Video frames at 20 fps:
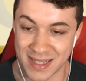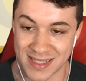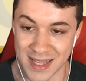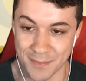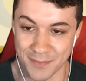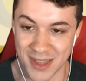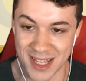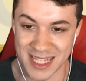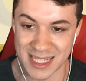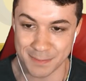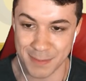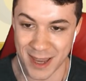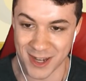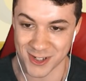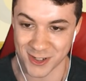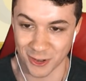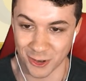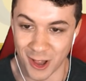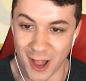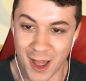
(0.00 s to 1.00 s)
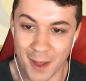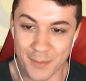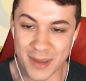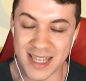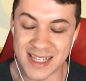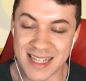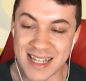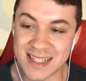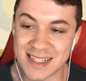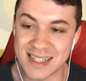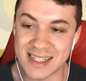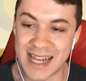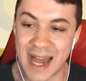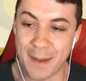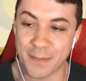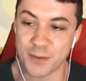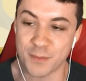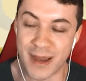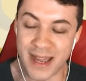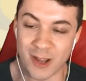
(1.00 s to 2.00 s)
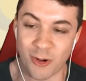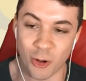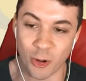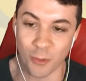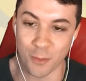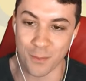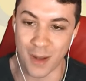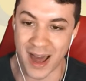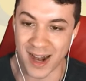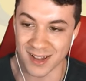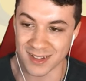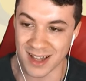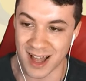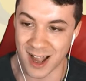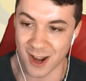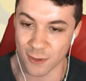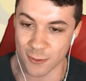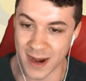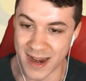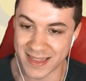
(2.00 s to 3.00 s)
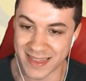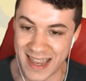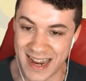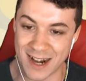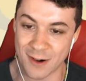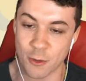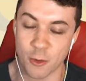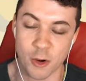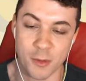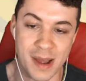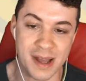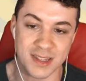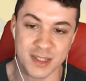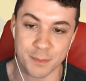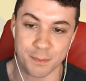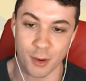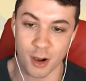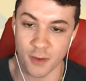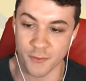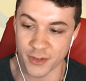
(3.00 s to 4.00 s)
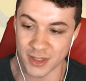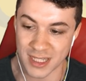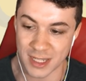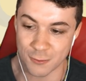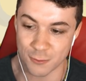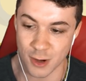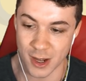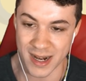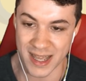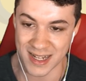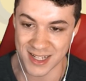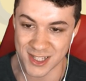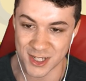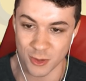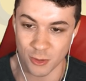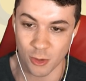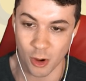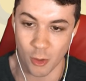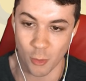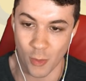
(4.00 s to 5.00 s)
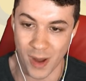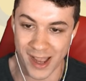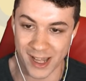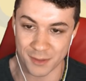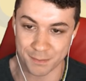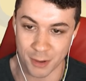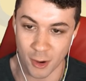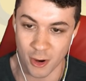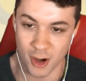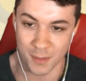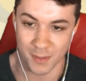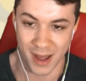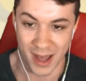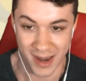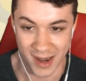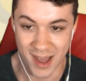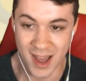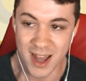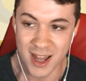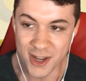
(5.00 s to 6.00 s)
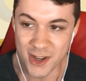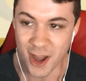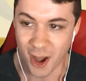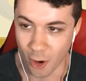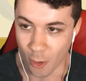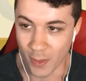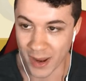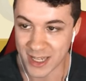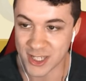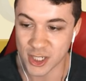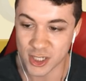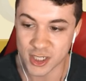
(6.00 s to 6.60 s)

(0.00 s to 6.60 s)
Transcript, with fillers: something special, because it stopped my whole monologue right there we're about to perfectly run into a wild Pokemon. No, it's